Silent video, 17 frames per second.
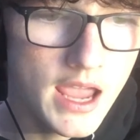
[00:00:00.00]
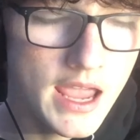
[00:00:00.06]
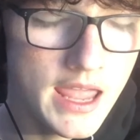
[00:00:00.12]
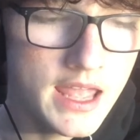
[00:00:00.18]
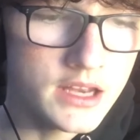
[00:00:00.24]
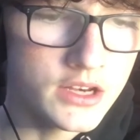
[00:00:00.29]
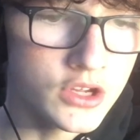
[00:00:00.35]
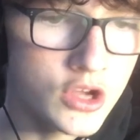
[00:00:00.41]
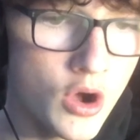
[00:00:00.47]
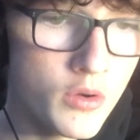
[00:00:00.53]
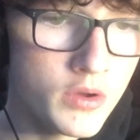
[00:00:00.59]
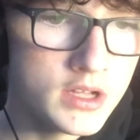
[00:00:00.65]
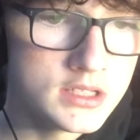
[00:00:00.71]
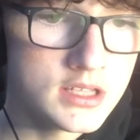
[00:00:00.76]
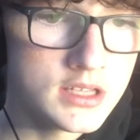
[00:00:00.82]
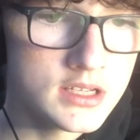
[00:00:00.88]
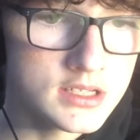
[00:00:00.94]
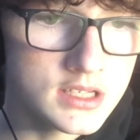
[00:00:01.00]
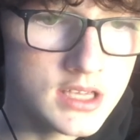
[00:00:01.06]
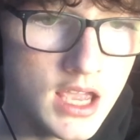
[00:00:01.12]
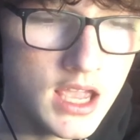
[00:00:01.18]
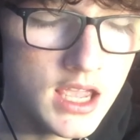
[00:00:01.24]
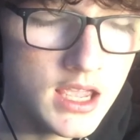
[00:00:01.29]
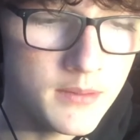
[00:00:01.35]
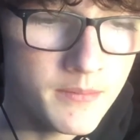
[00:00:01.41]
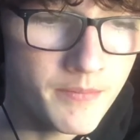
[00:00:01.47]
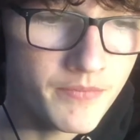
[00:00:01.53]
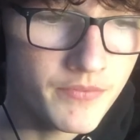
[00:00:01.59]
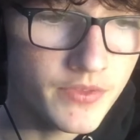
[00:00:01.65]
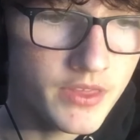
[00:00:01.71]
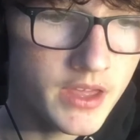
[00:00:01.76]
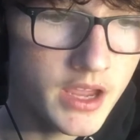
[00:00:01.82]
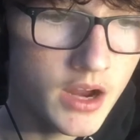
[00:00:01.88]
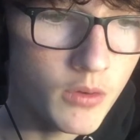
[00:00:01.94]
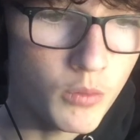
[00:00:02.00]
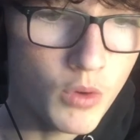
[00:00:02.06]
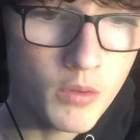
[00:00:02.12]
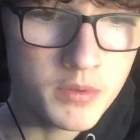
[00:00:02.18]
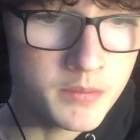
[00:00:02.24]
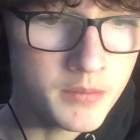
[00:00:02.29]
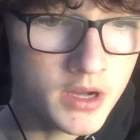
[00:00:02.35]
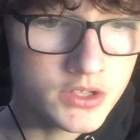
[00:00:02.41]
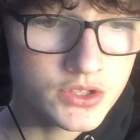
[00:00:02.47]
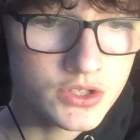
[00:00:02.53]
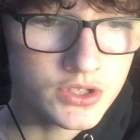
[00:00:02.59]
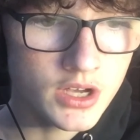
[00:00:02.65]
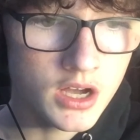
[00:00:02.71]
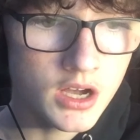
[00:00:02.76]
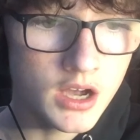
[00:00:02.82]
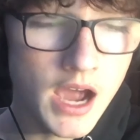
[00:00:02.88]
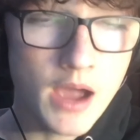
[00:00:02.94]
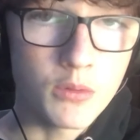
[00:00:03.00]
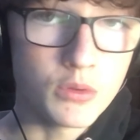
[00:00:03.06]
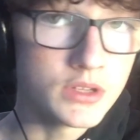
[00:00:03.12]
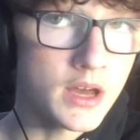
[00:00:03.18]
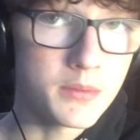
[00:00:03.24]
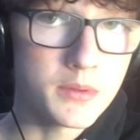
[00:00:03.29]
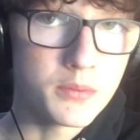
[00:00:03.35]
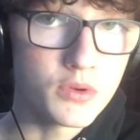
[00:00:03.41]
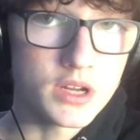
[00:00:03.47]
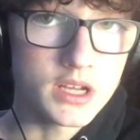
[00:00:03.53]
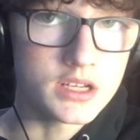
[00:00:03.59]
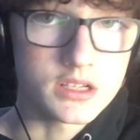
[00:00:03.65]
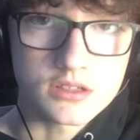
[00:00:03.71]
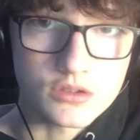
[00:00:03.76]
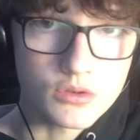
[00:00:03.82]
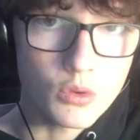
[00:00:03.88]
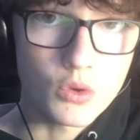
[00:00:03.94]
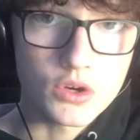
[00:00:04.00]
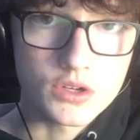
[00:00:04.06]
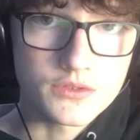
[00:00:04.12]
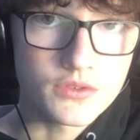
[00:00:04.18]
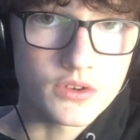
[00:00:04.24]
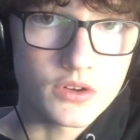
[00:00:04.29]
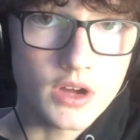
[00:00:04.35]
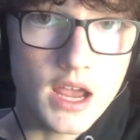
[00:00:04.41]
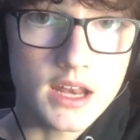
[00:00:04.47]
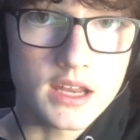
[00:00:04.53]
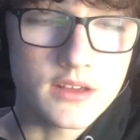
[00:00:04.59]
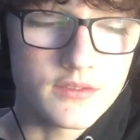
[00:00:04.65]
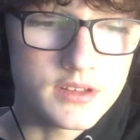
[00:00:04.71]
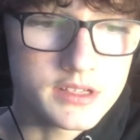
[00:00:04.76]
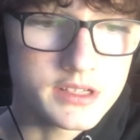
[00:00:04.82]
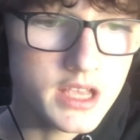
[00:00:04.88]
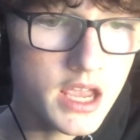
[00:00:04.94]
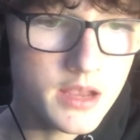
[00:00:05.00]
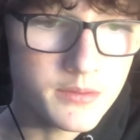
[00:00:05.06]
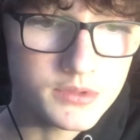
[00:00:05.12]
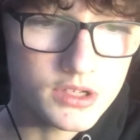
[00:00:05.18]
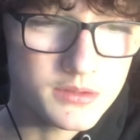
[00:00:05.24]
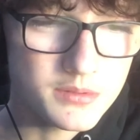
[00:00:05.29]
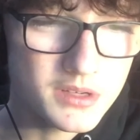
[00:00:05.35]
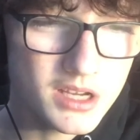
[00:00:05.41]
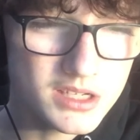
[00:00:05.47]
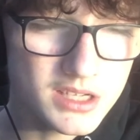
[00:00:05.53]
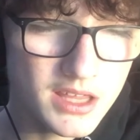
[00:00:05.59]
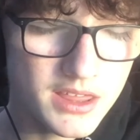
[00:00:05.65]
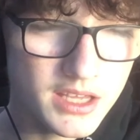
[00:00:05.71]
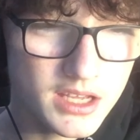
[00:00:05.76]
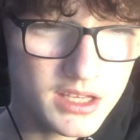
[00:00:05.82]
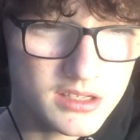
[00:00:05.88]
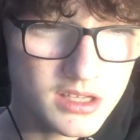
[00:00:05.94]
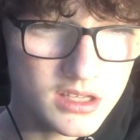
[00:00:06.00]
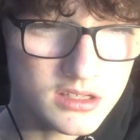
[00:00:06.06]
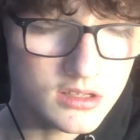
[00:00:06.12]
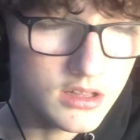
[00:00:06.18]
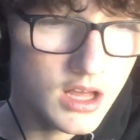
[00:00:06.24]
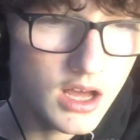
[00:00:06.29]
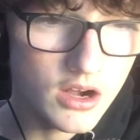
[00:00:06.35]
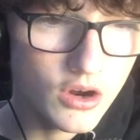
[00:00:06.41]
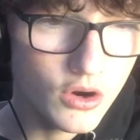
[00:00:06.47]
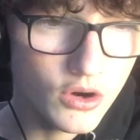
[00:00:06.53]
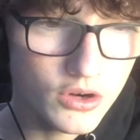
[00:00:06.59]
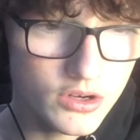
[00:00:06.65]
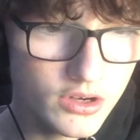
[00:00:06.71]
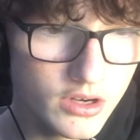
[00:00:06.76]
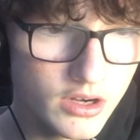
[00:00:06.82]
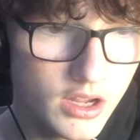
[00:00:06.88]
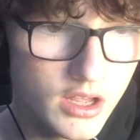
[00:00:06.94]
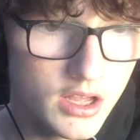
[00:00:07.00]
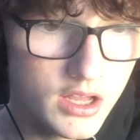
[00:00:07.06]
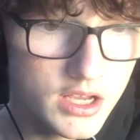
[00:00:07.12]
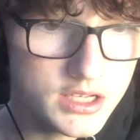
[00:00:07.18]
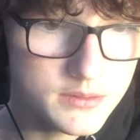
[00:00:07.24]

And going into this game, there won't be much. Uh, I will not be predicting scores for any of these games just because I think it's it's a lot harder,